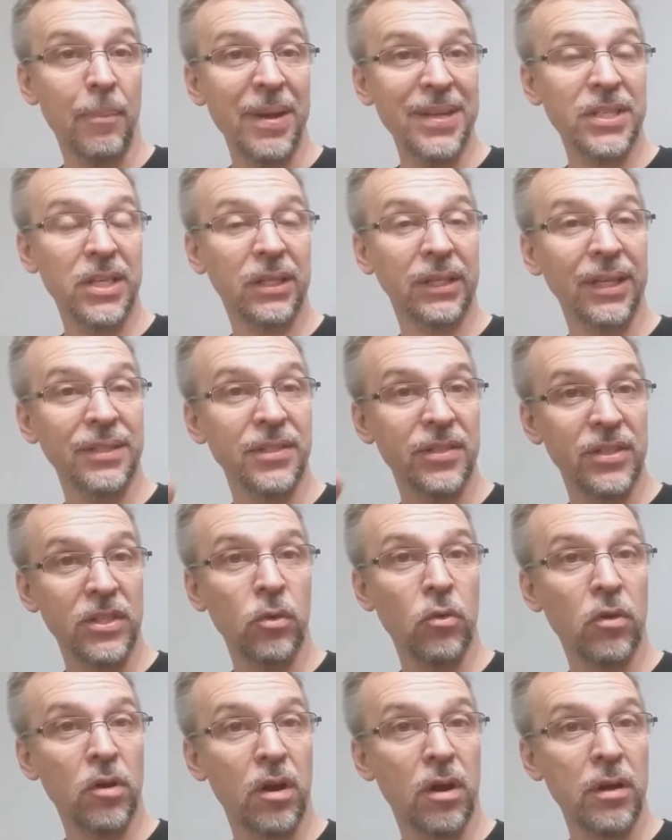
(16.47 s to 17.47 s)
Basically it's a
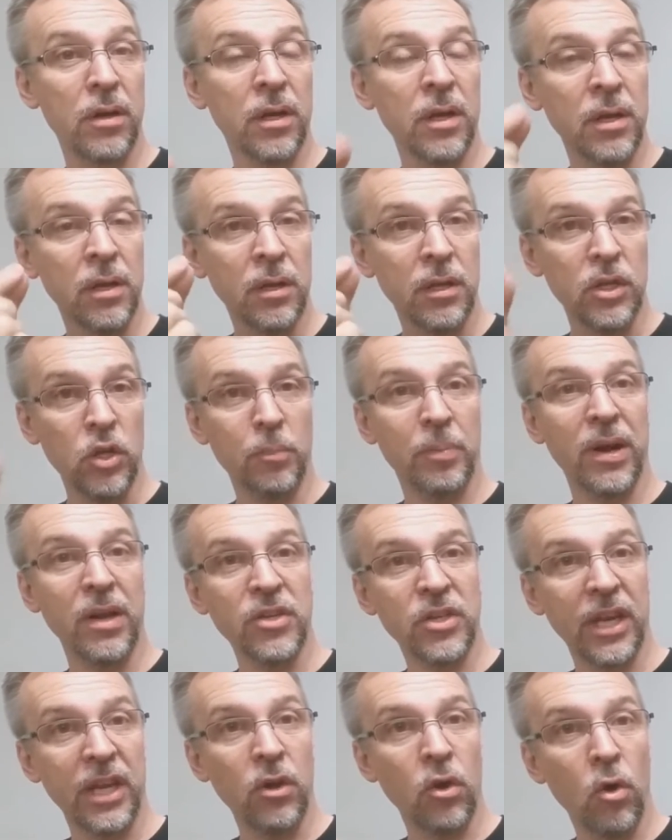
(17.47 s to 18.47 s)
single card. You
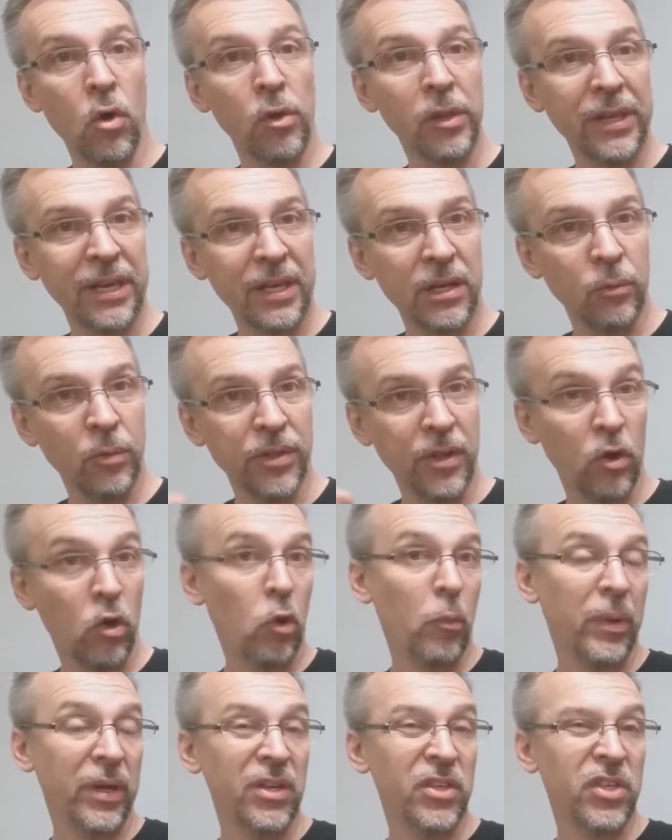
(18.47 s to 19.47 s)
punch a hole in it with a
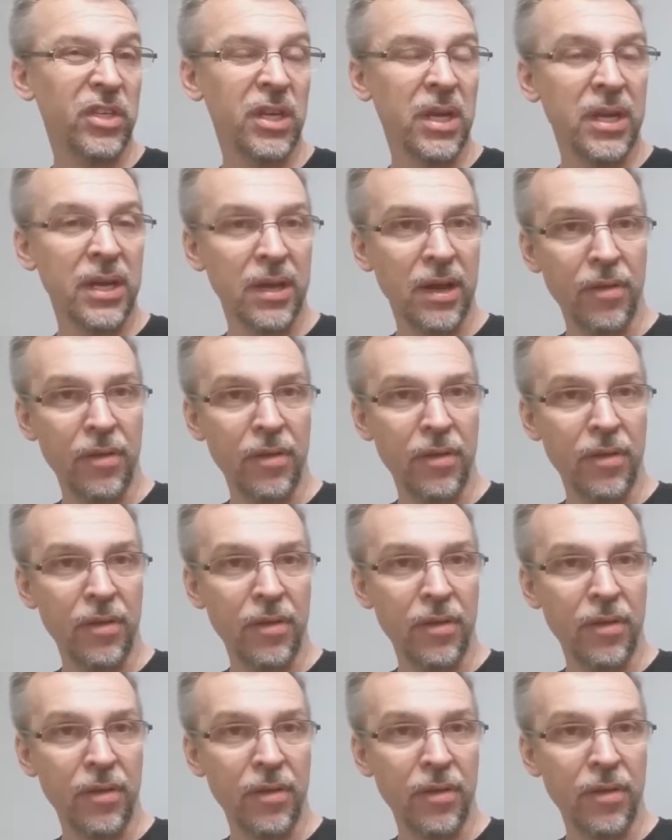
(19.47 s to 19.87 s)
hole punch,